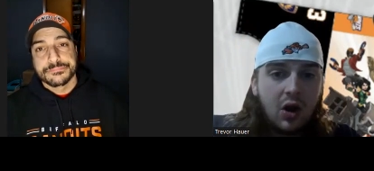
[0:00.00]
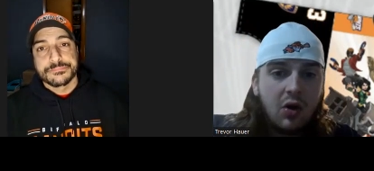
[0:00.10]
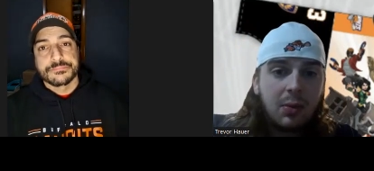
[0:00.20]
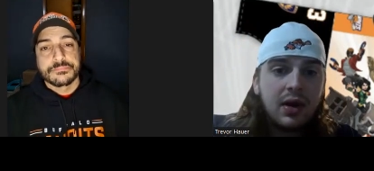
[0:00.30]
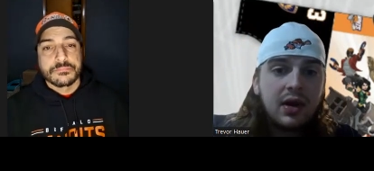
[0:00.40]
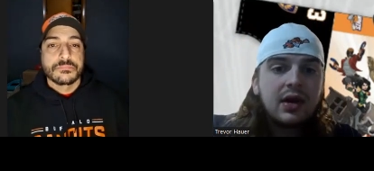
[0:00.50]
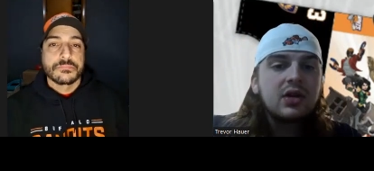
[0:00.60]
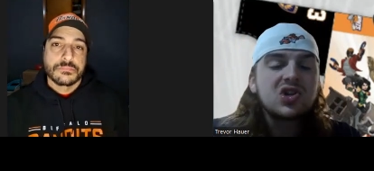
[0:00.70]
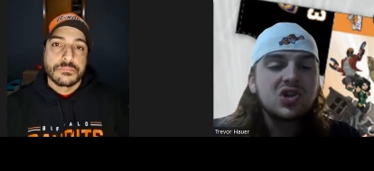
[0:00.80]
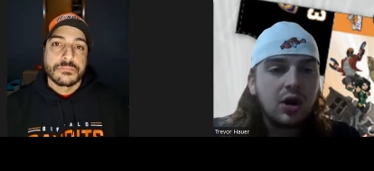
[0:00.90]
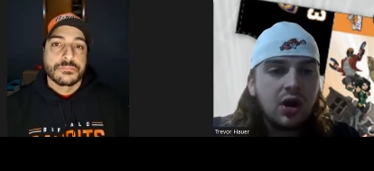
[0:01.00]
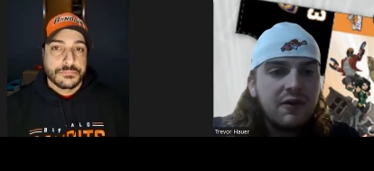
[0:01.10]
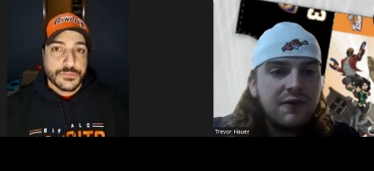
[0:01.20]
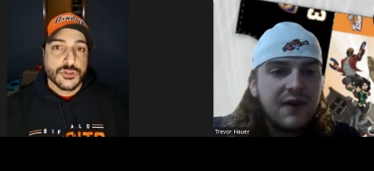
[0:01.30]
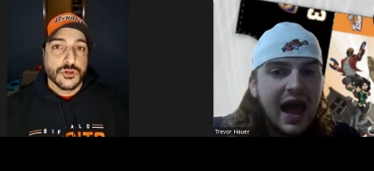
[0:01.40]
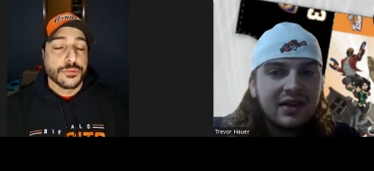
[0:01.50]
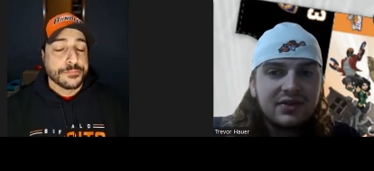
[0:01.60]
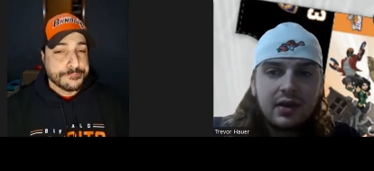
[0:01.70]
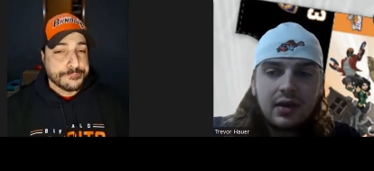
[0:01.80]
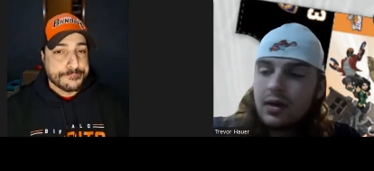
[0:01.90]
Speaker 1: home. Start off fast sure.
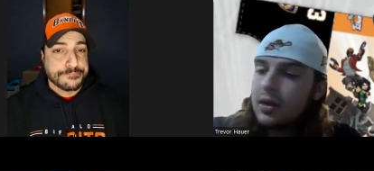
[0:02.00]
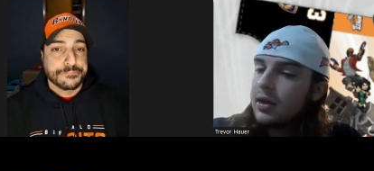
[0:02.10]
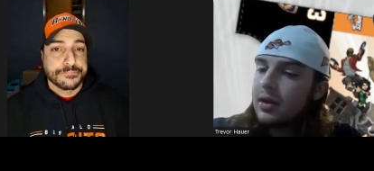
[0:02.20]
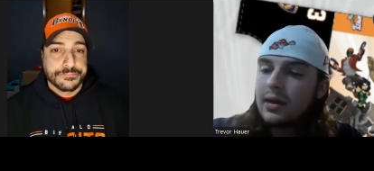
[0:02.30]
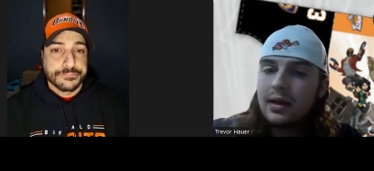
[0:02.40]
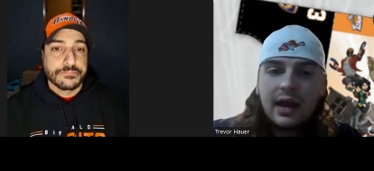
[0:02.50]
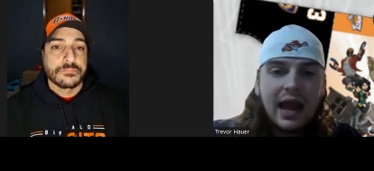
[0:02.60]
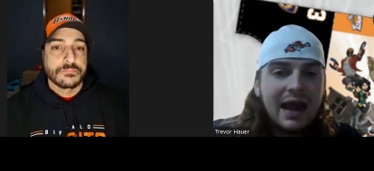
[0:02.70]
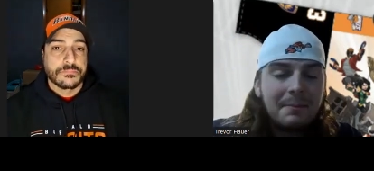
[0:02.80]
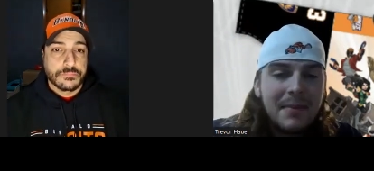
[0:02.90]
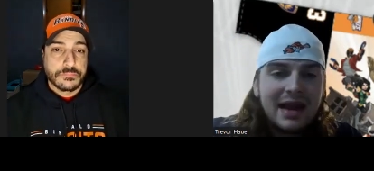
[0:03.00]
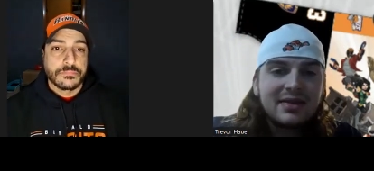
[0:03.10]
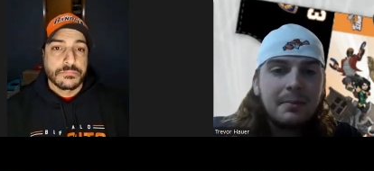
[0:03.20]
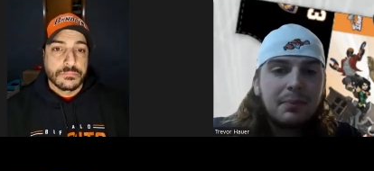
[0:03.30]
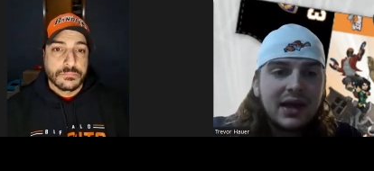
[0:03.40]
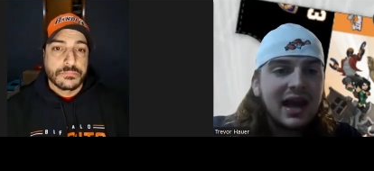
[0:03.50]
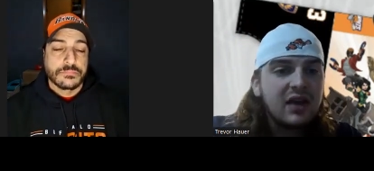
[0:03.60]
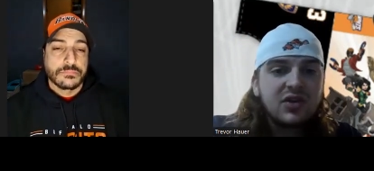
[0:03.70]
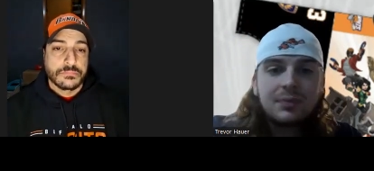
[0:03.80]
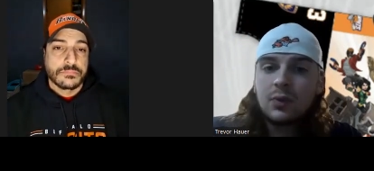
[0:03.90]
and make them play
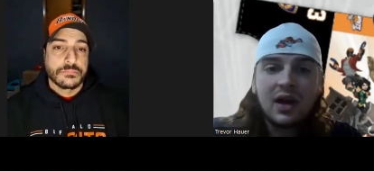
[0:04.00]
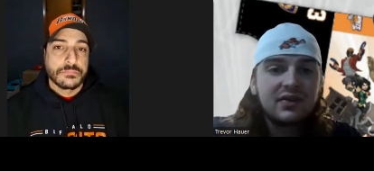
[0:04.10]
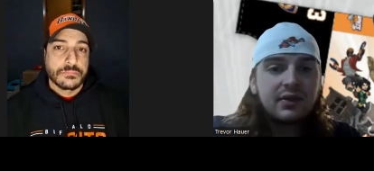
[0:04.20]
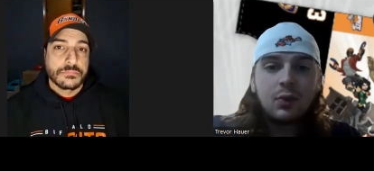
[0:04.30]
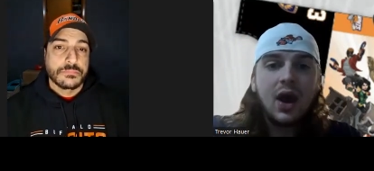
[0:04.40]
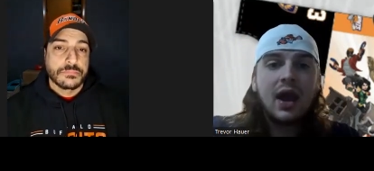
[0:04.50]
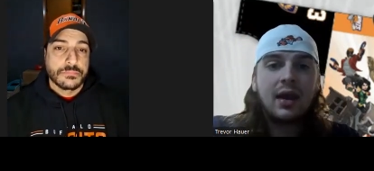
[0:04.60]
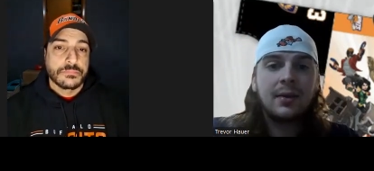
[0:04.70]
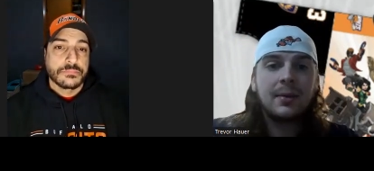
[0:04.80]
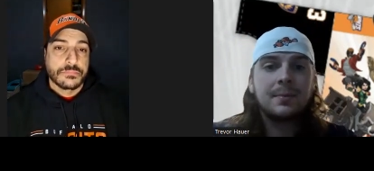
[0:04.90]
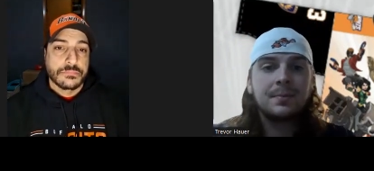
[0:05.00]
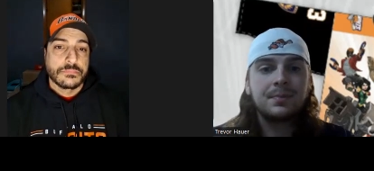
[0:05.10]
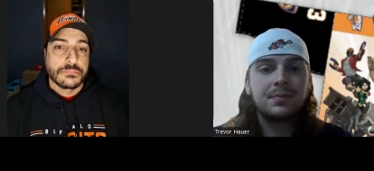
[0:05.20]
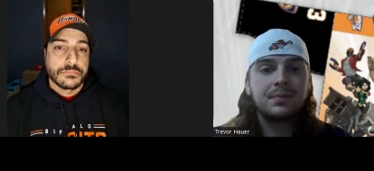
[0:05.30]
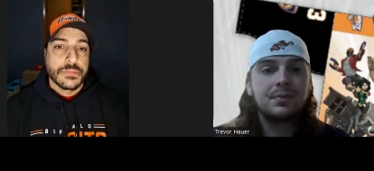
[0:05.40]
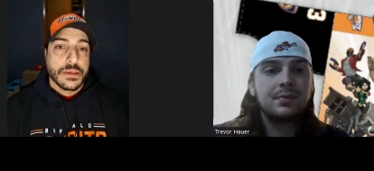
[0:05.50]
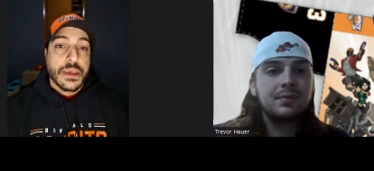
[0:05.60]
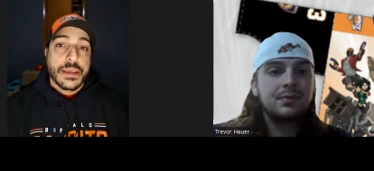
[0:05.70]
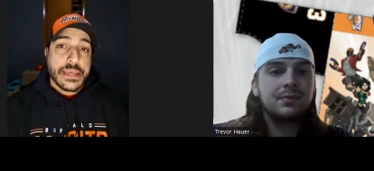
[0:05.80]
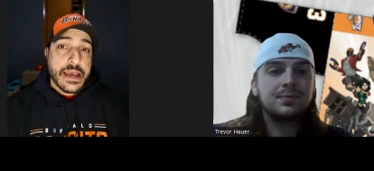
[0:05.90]
catch up the rest of the way.
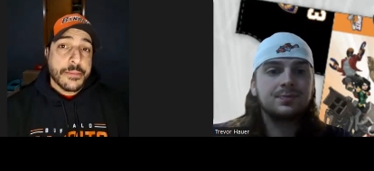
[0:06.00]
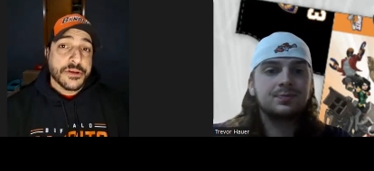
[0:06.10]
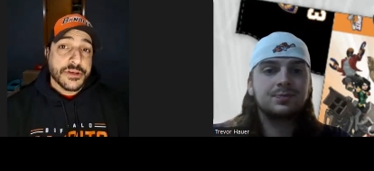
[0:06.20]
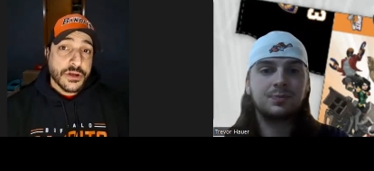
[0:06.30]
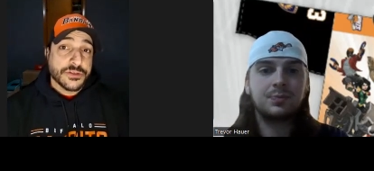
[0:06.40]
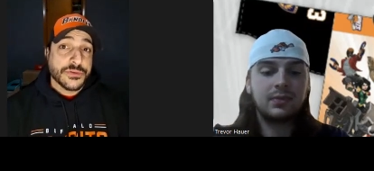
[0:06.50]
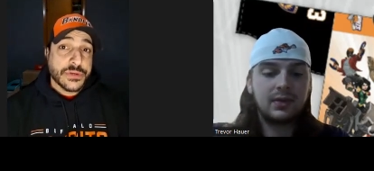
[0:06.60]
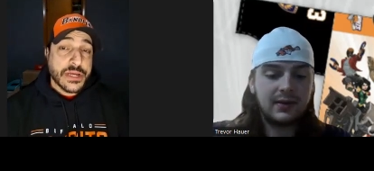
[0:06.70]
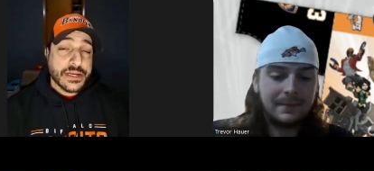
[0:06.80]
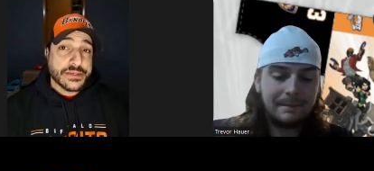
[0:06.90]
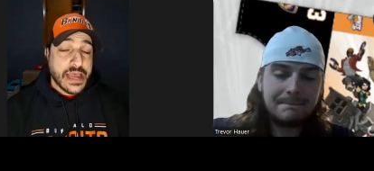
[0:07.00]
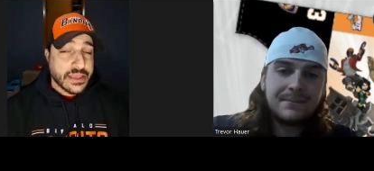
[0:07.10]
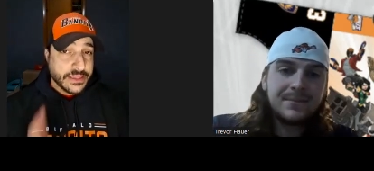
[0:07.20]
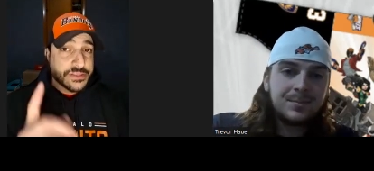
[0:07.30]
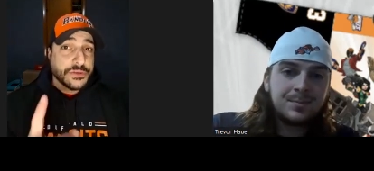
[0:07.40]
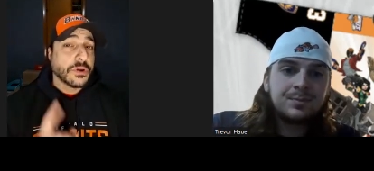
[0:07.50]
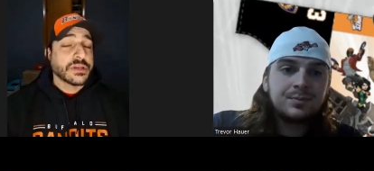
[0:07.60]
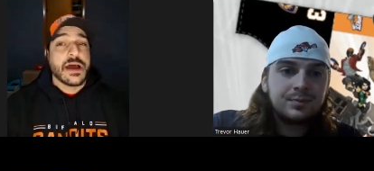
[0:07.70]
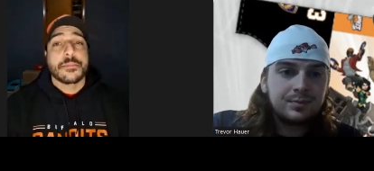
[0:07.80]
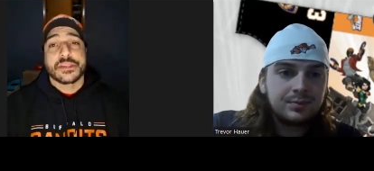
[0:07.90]
Speaker 2: Yeah, but you also got to. I like the one
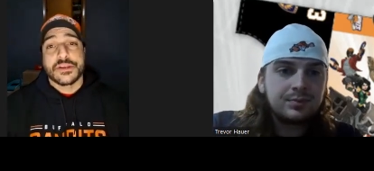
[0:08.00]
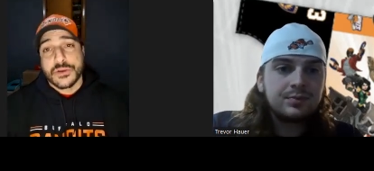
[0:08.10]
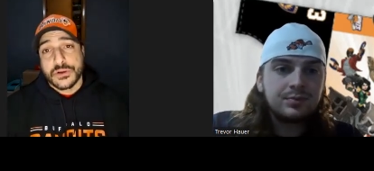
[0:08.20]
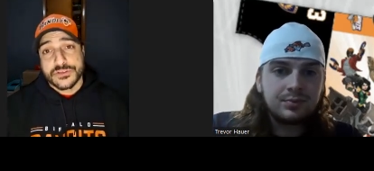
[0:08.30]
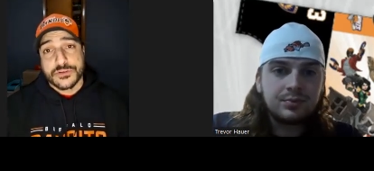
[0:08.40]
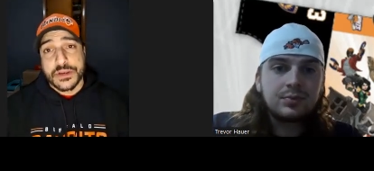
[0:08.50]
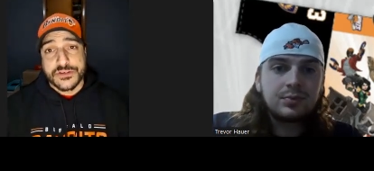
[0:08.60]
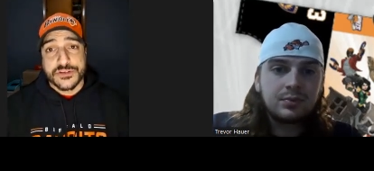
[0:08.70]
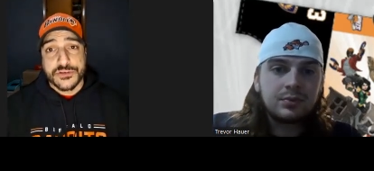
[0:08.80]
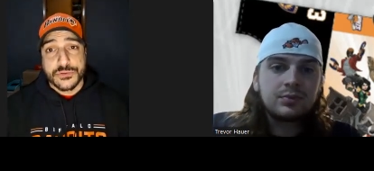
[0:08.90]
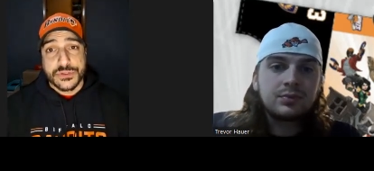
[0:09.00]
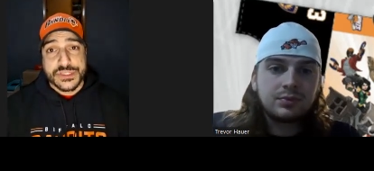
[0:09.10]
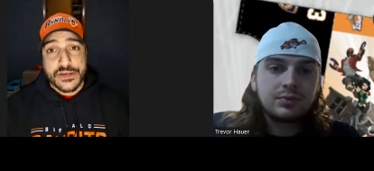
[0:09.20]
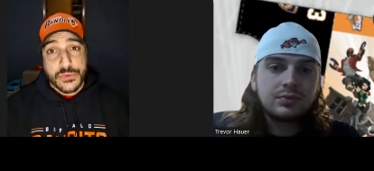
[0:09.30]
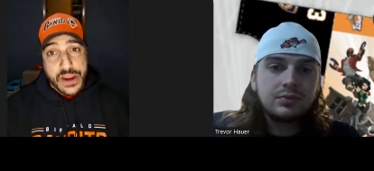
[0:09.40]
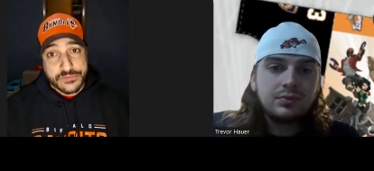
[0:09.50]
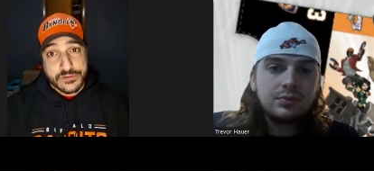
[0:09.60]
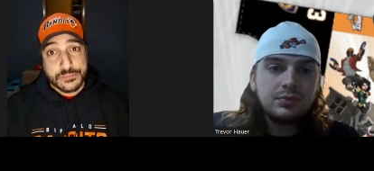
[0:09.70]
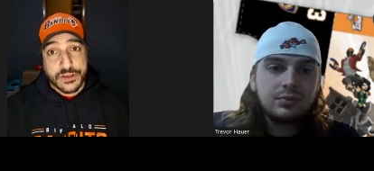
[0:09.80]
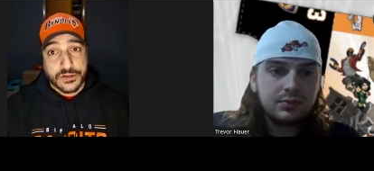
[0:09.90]
comment that you also mentioned too is that you have
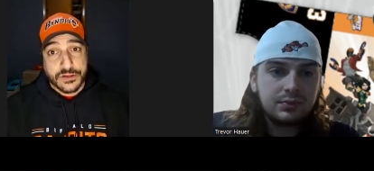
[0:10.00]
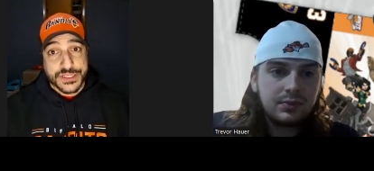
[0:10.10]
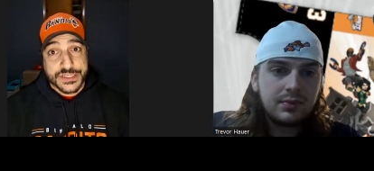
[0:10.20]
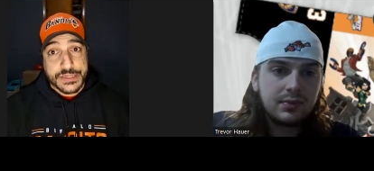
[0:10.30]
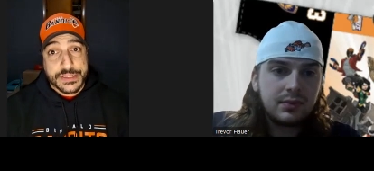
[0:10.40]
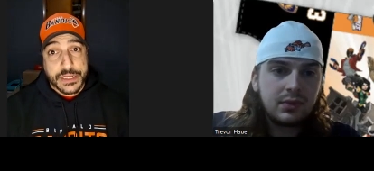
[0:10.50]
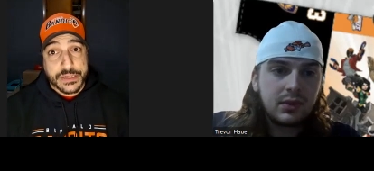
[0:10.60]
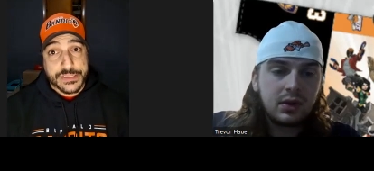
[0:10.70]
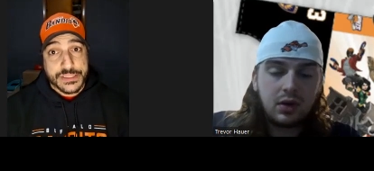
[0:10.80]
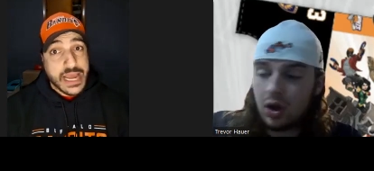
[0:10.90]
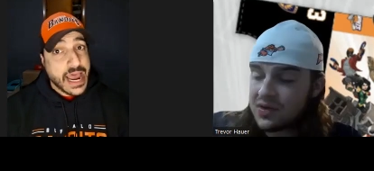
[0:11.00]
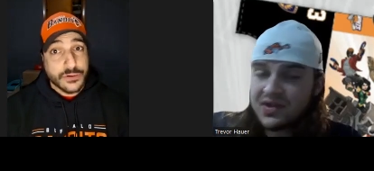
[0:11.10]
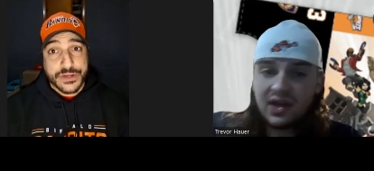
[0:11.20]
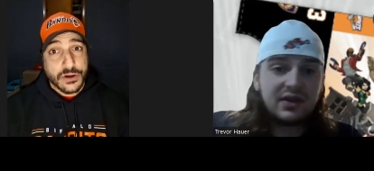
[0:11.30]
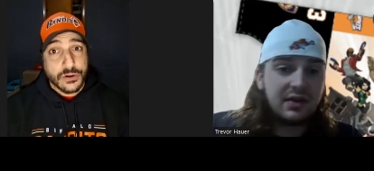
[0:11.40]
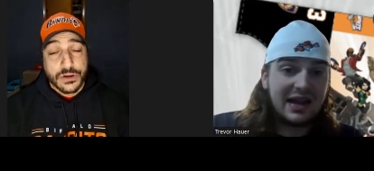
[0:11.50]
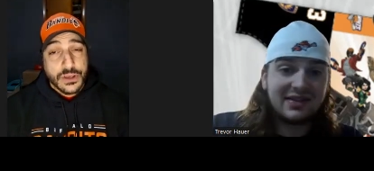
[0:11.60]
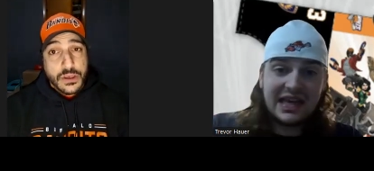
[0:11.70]
to play all sixty minutes. All I don't 60, care. That's